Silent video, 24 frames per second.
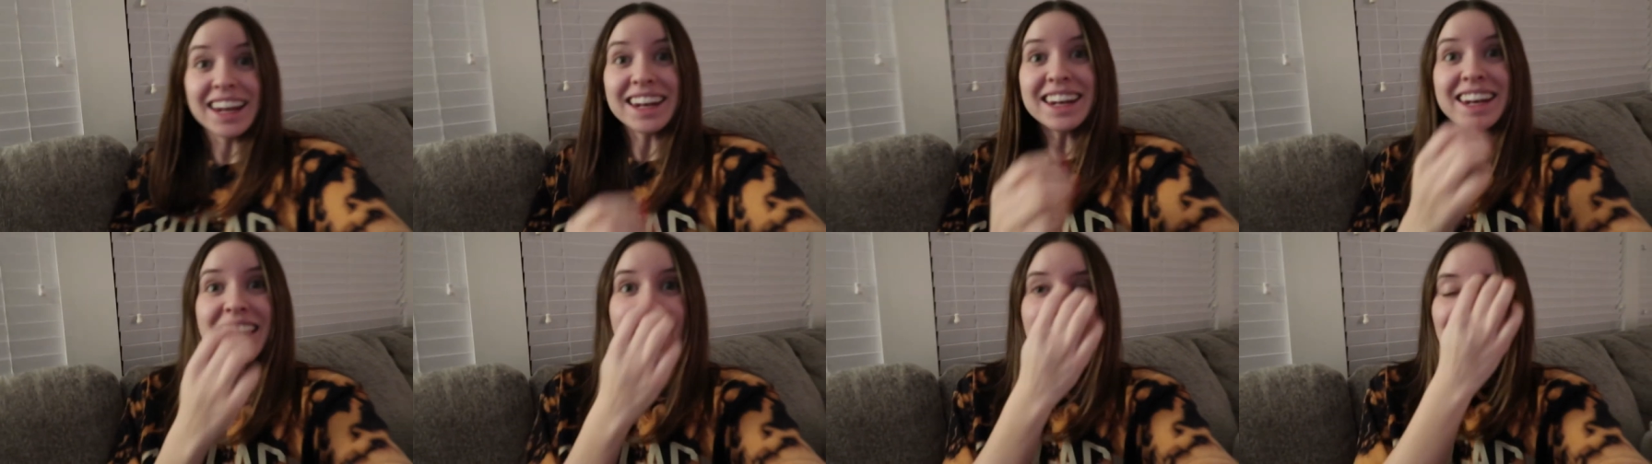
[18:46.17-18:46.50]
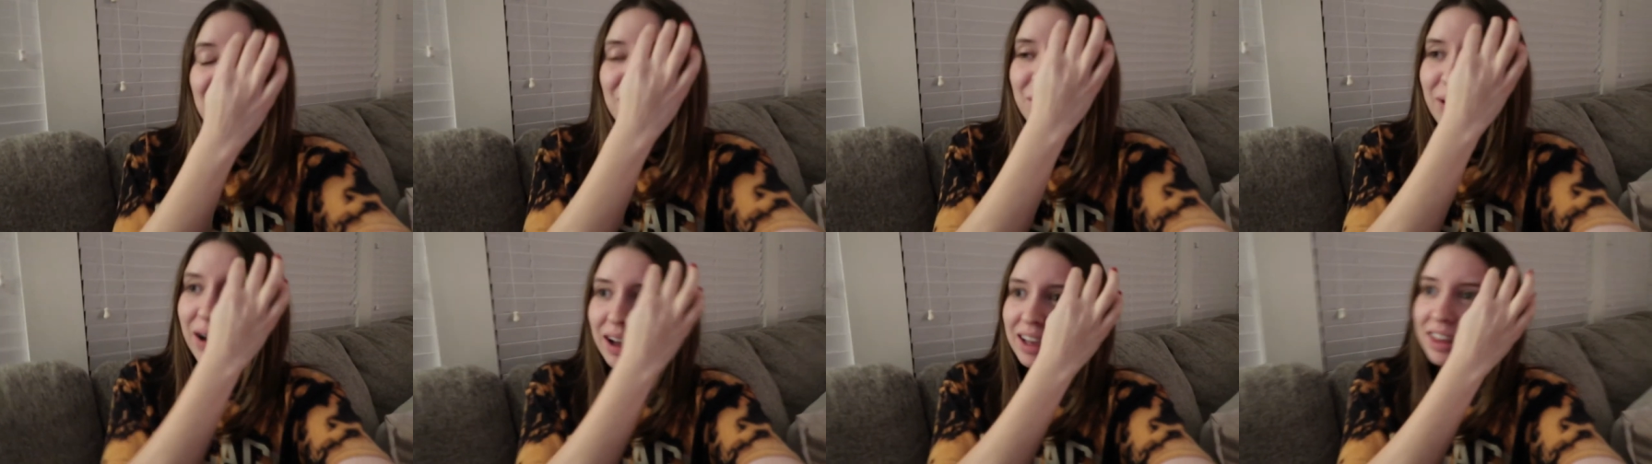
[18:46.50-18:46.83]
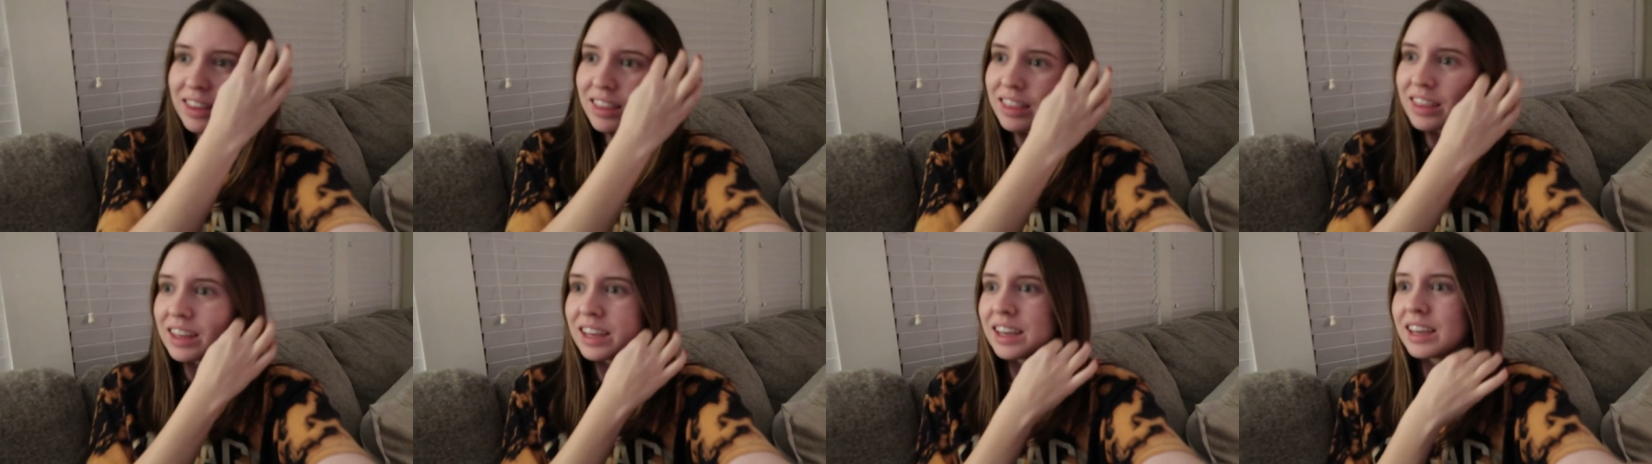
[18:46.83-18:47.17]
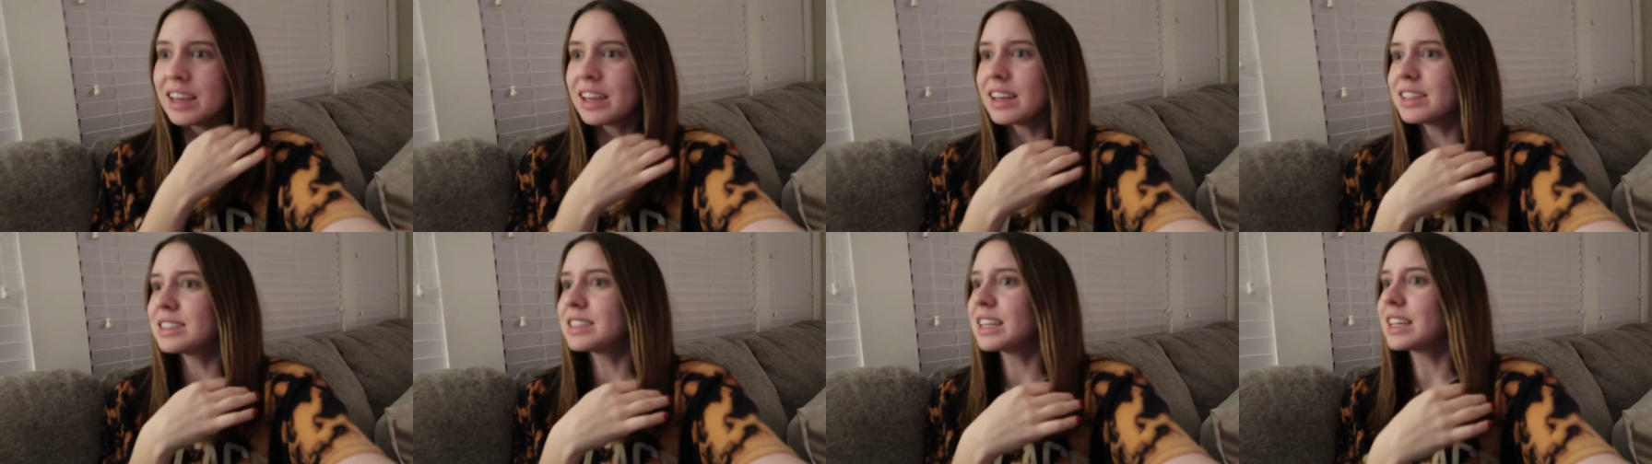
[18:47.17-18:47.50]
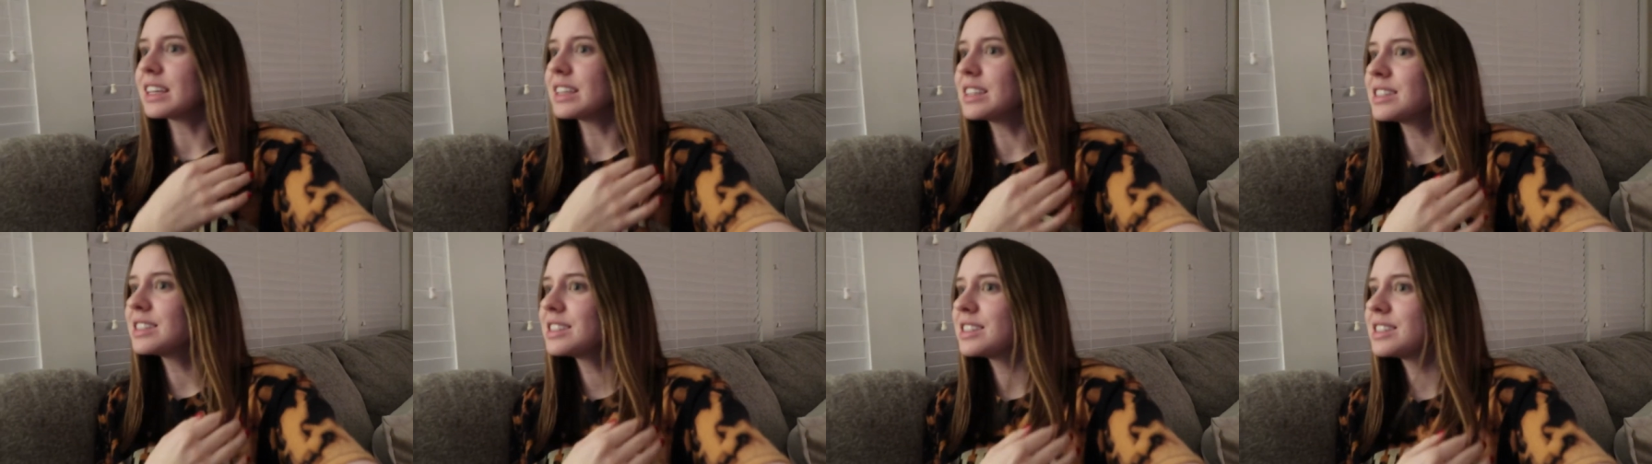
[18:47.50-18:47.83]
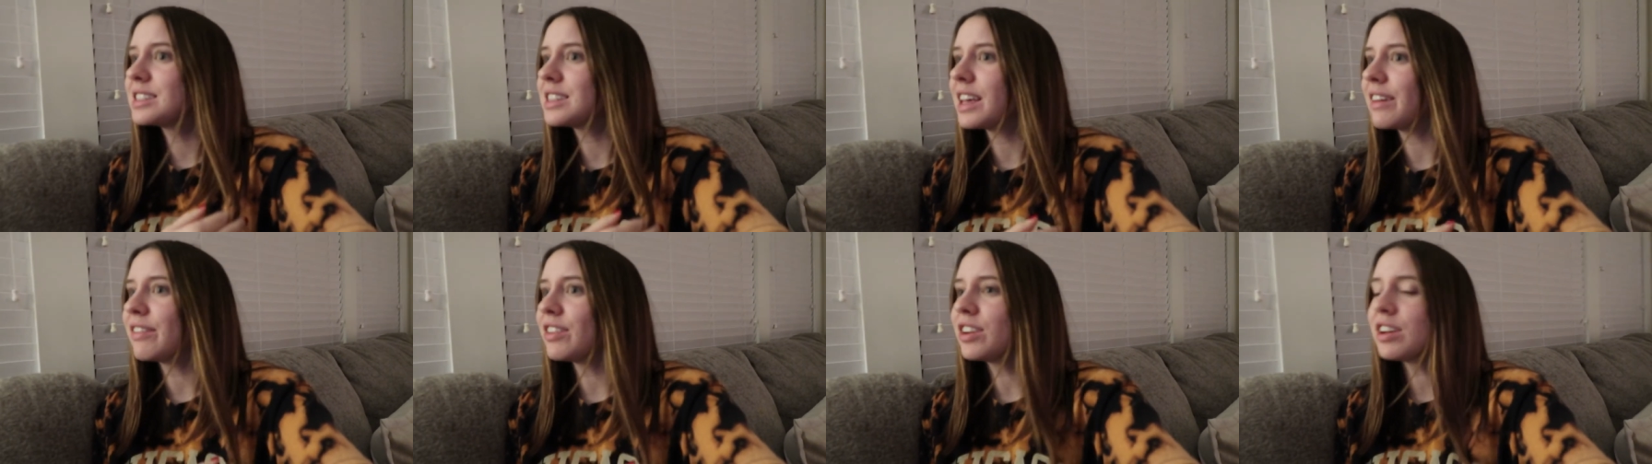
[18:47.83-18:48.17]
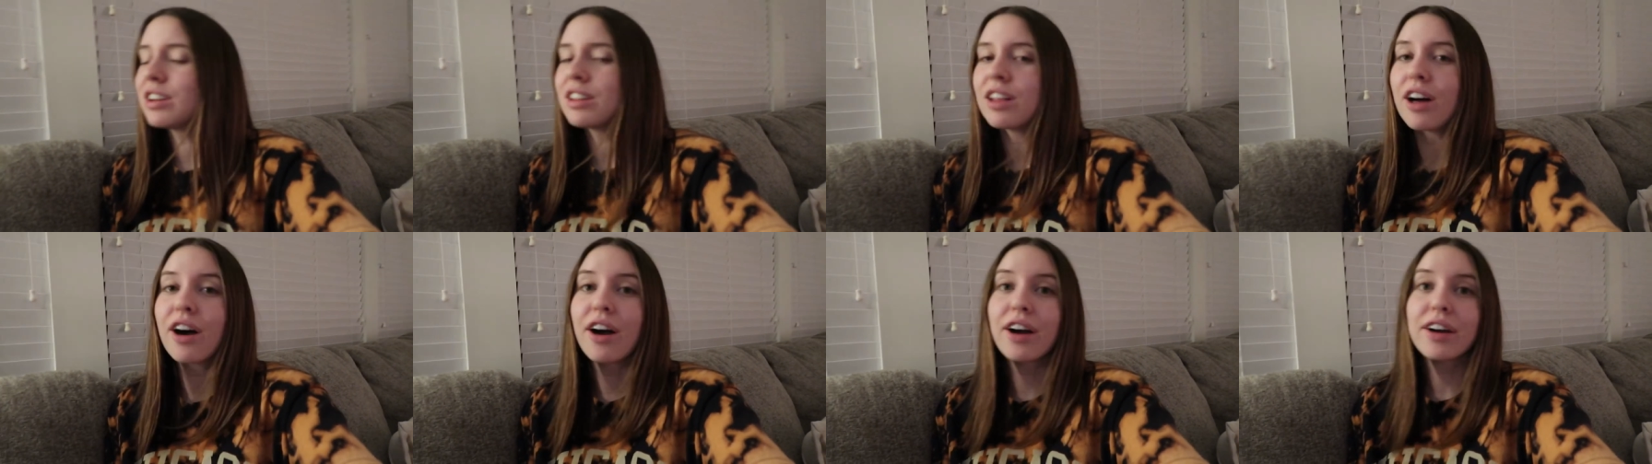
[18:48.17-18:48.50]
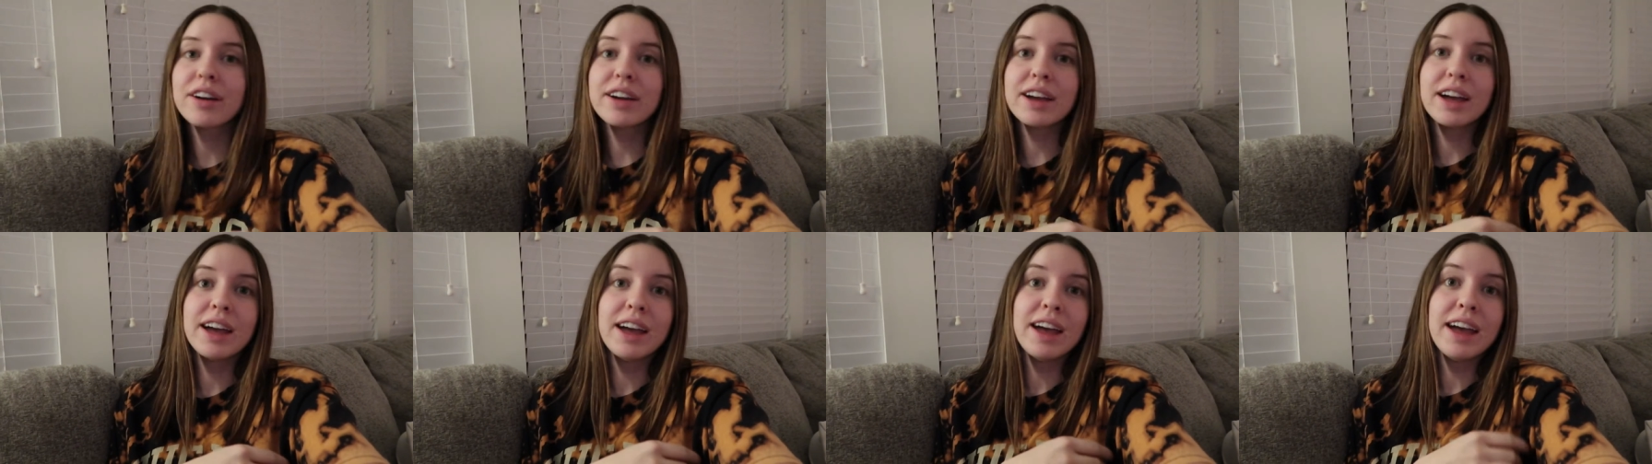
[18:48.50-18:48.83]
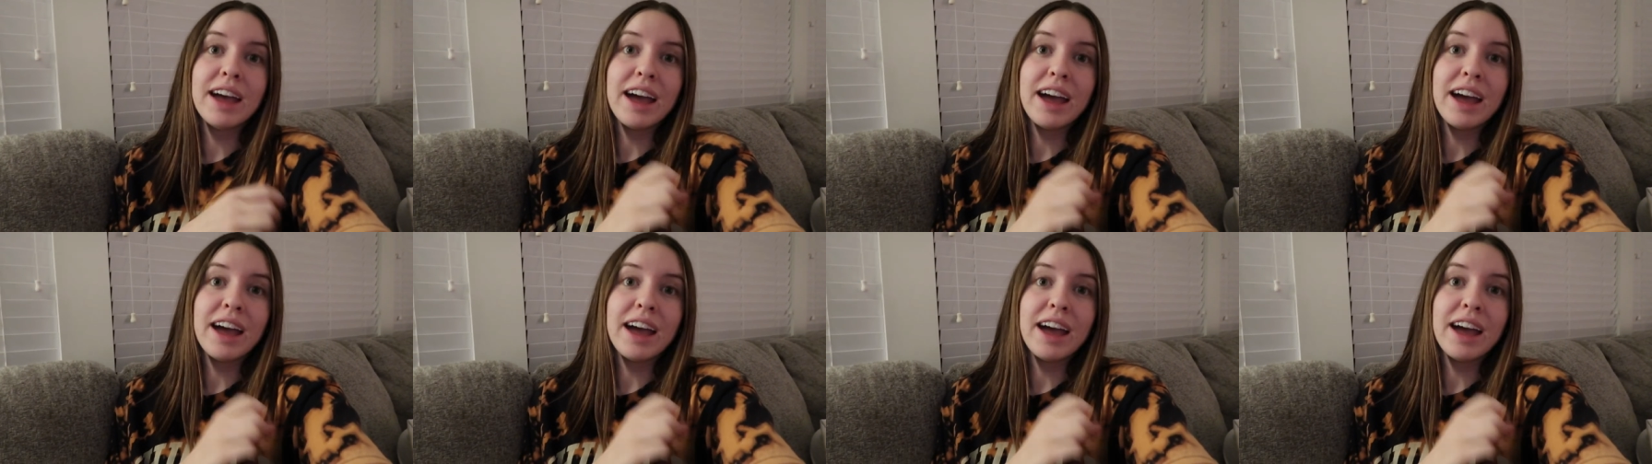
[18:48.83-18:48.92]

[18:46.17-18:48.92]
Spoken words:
now I think it's like 7 o'clock.